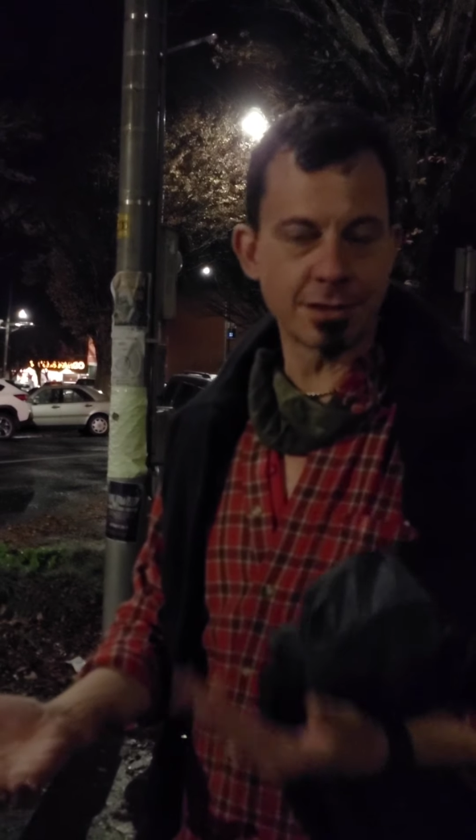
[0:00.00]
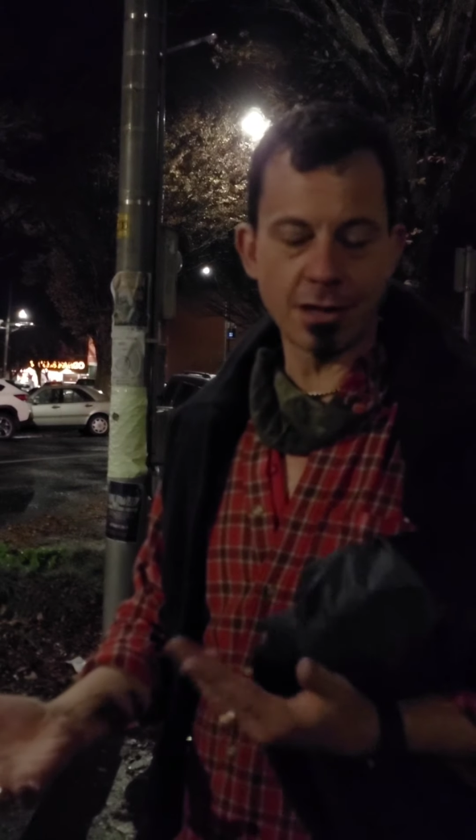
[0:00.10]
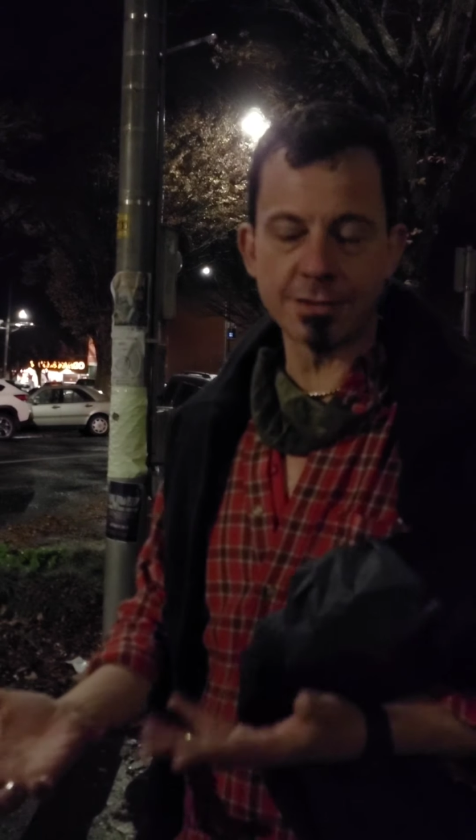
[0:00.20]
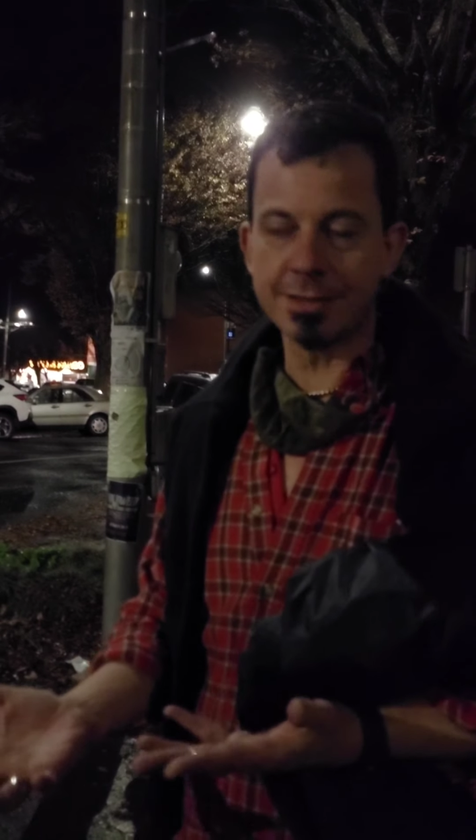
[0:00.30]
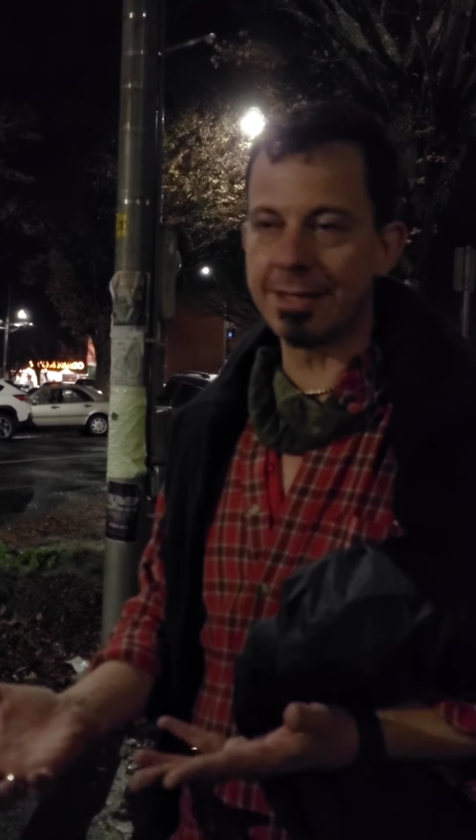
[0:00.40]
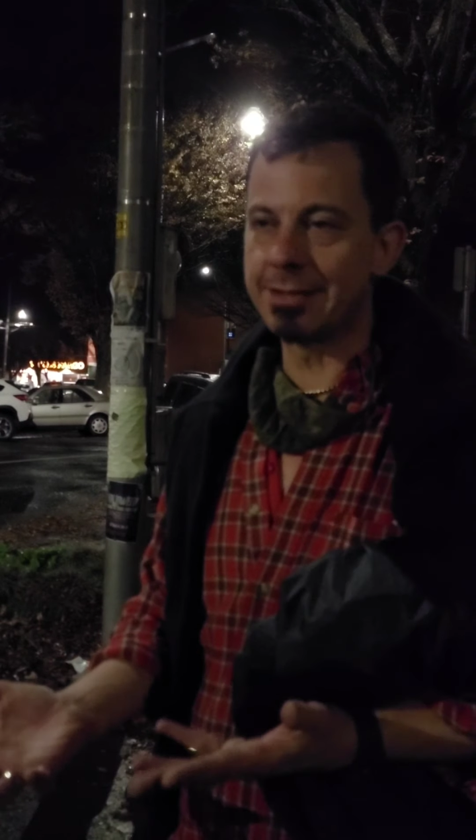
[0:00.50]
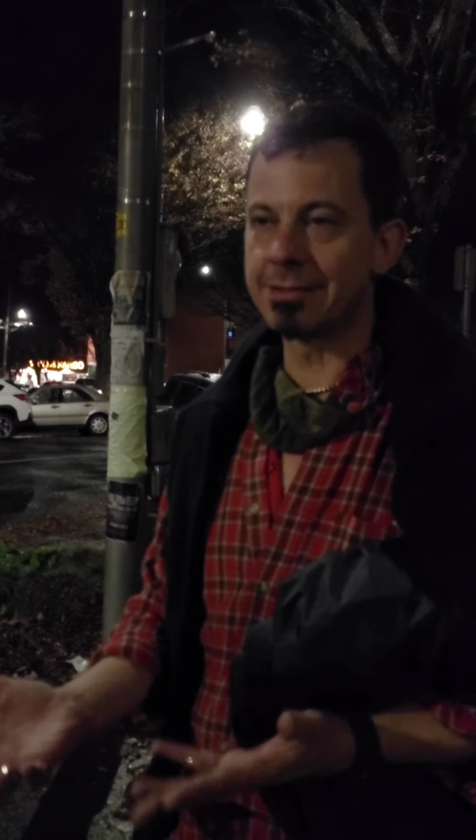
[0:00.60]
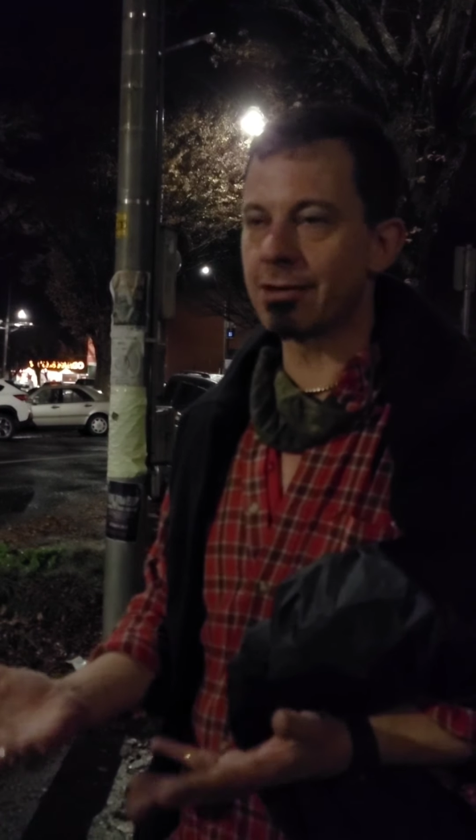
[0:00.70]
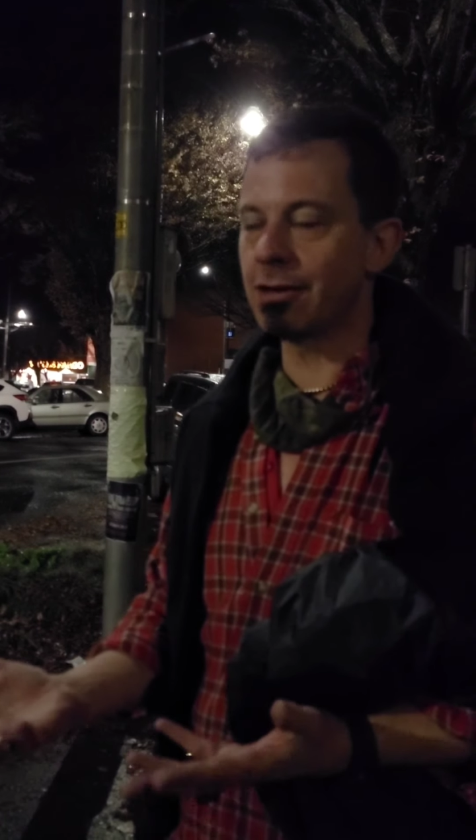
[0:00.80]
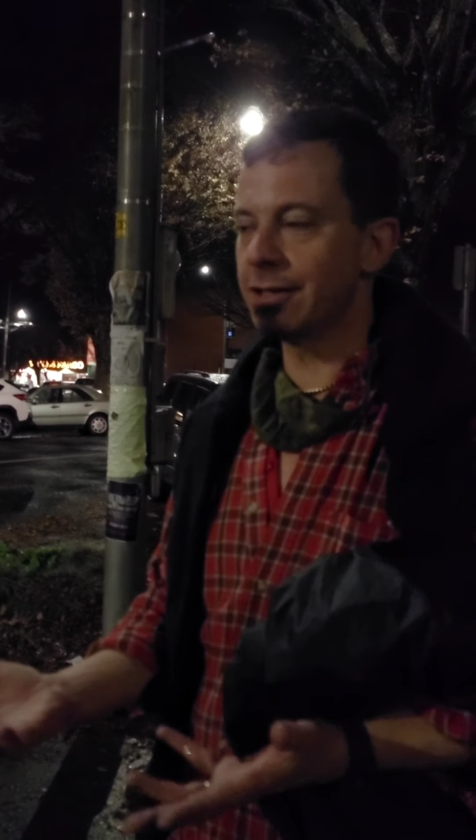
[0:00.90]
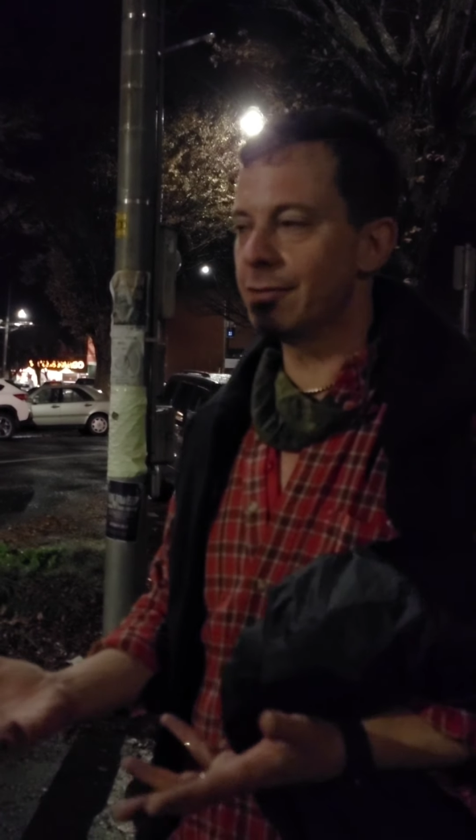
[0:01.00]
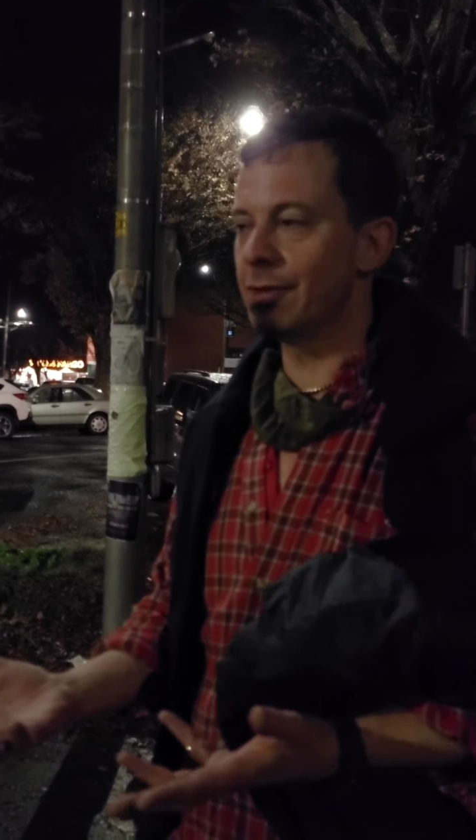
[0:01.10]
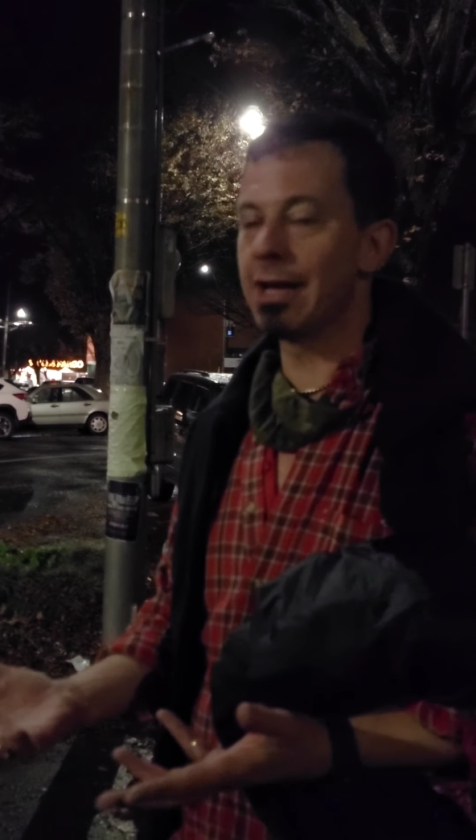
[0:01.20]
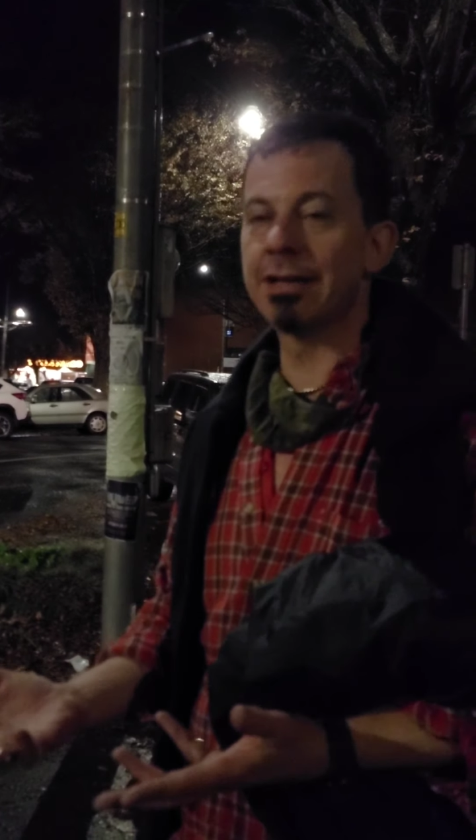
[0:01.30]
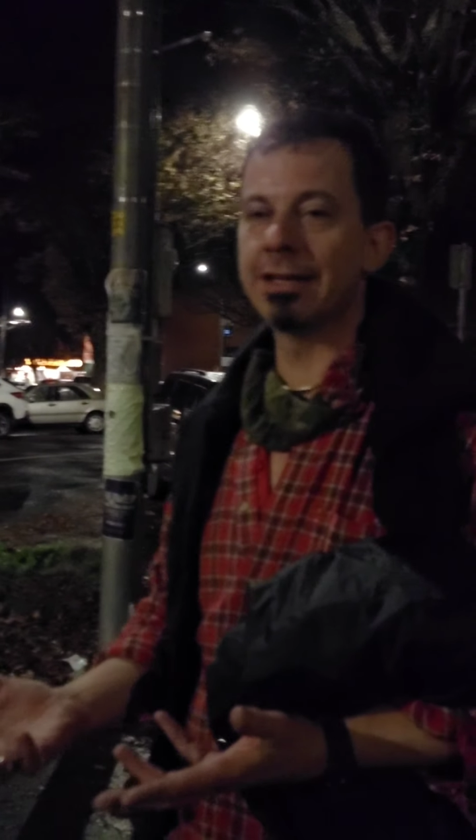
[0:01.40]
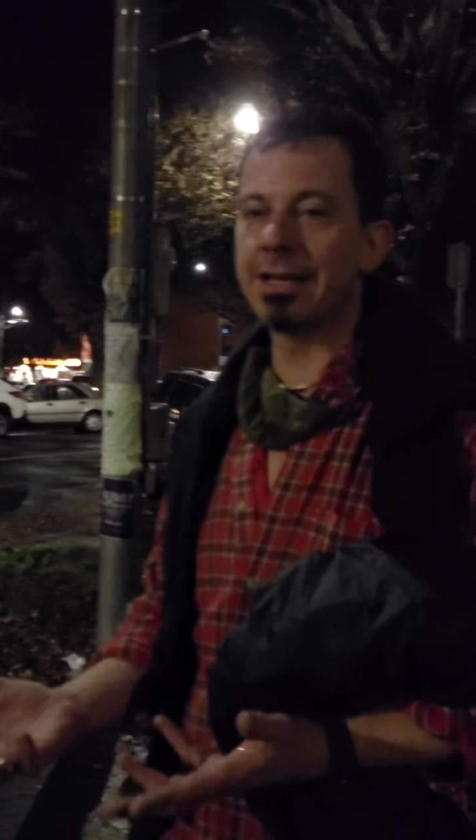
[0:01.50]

continent are you at?